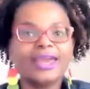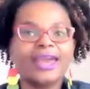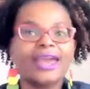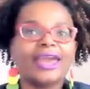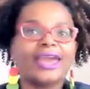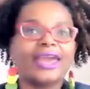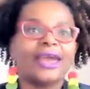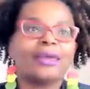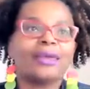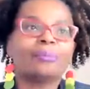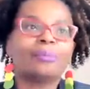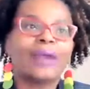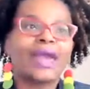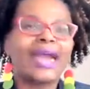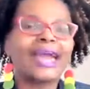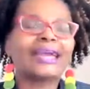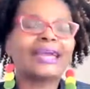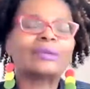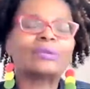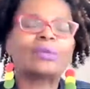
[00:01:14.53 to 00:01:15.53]
And
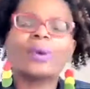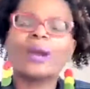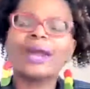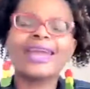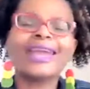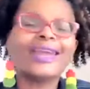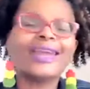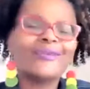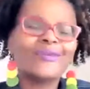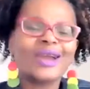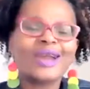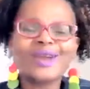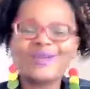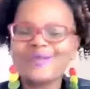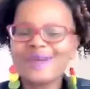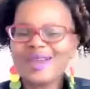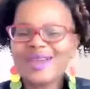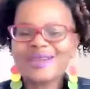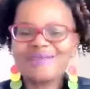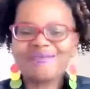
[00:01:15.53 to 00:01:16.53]
back
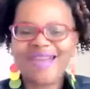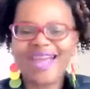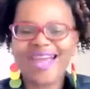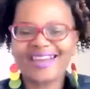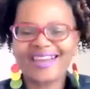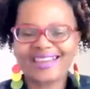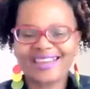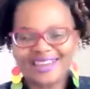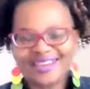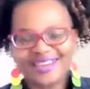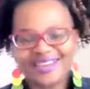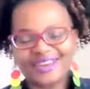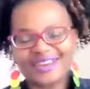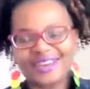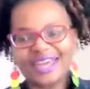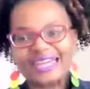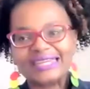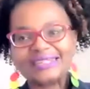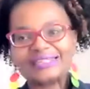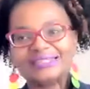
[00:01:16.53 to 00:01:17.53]
way back in
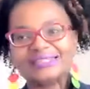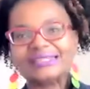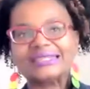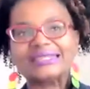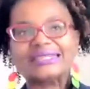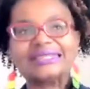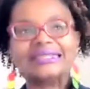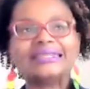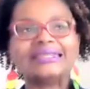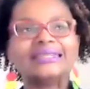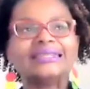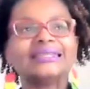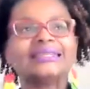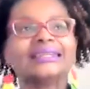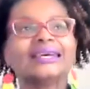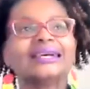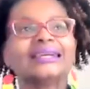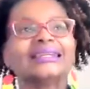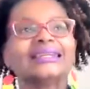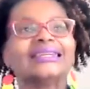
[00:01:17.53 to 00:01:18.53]

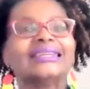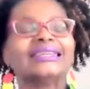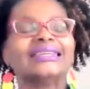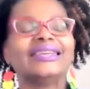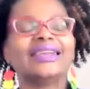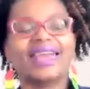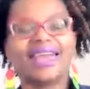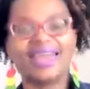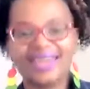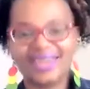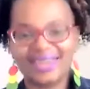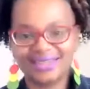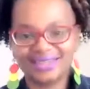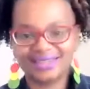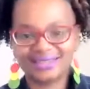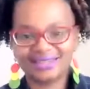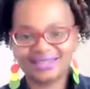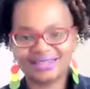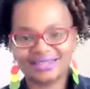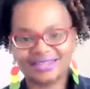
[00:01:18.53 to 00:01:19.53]

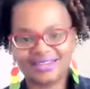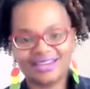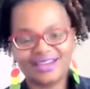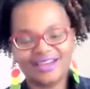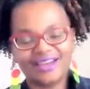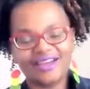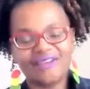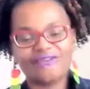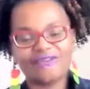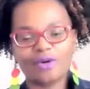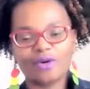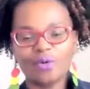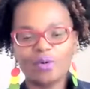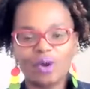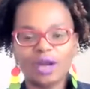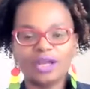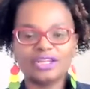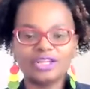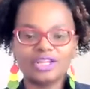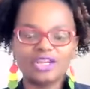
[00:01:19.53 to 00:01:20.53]
1998, for
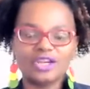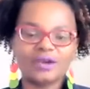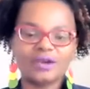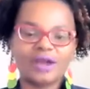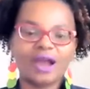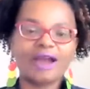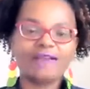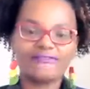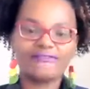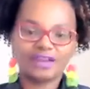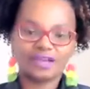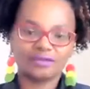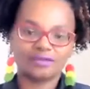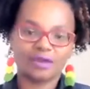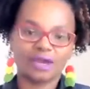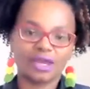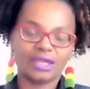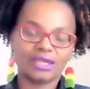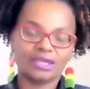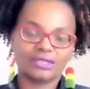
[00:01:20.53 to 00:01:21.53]
1 year, I
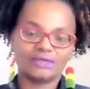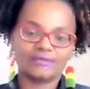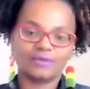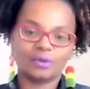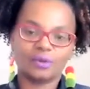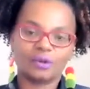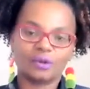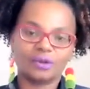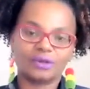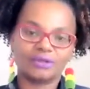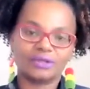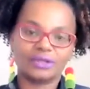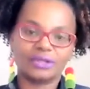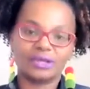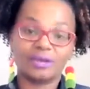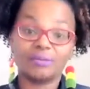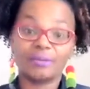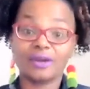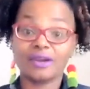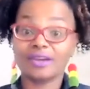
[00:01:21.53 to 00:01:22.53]
fundraised for the
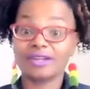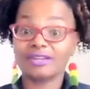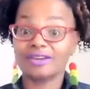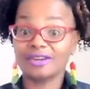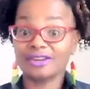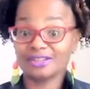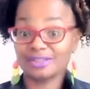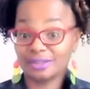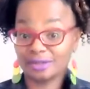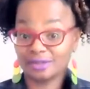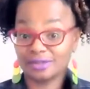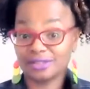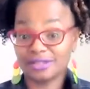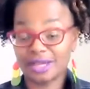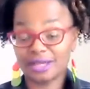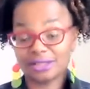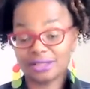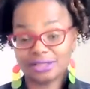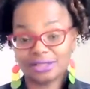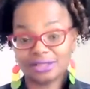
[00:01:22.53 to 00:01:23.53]
American Heart
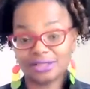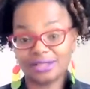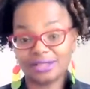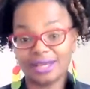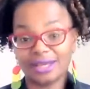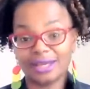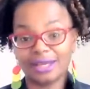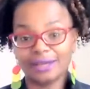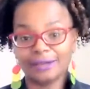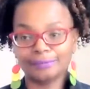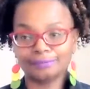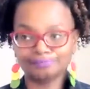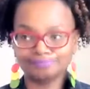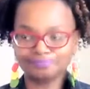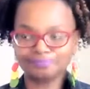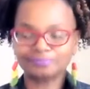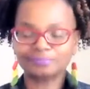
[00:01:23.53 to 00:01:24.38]
Association, and